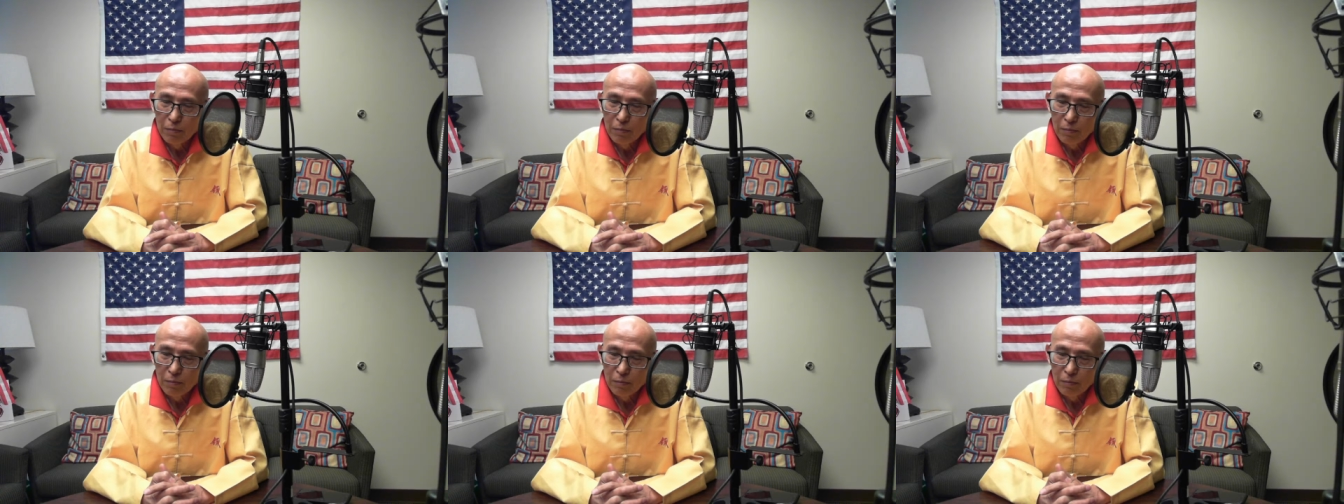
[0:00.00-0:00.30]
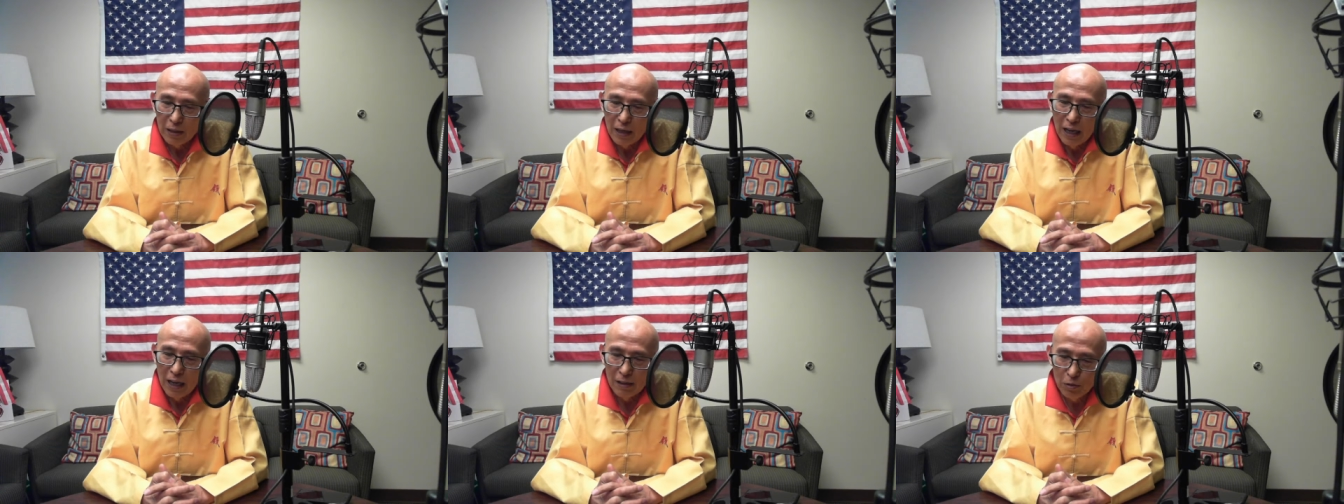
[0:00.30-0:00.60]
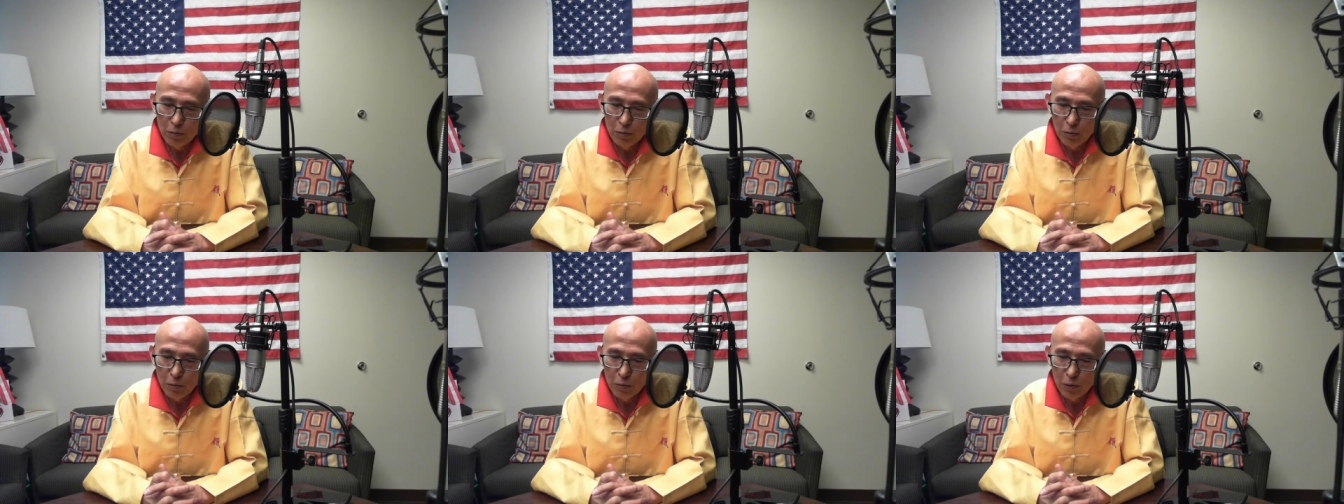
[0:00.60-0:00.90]
I don't know
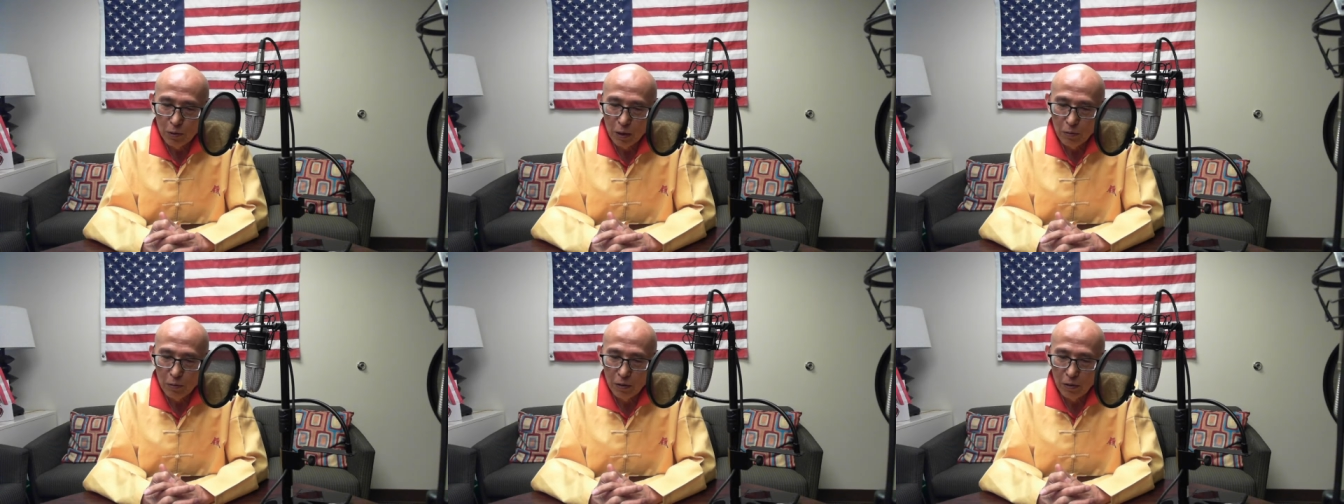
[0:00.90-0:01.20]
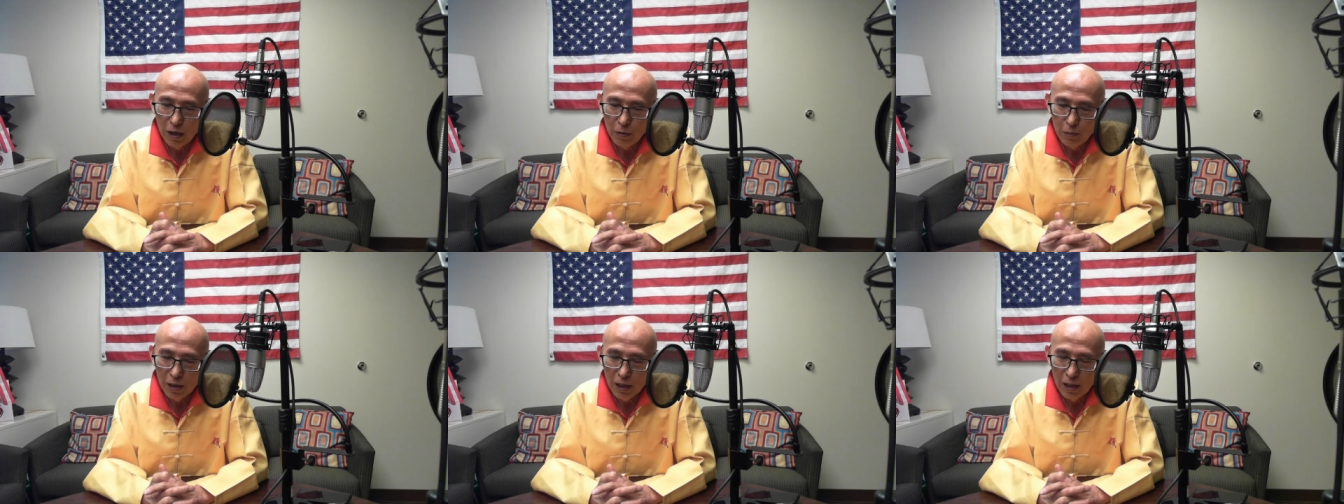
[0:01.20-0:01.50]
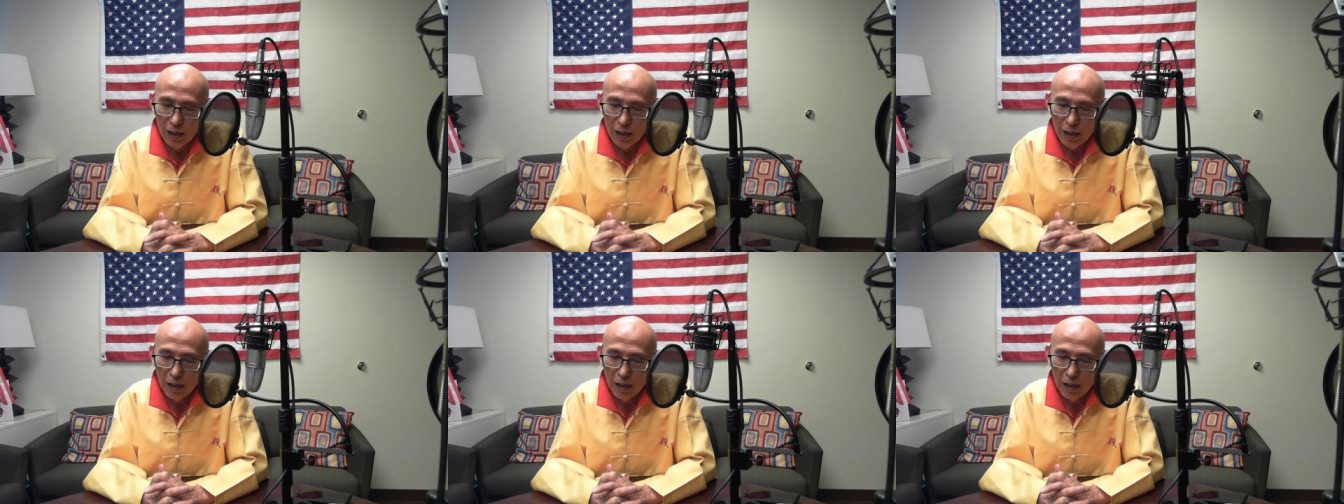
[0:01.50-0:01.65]
why we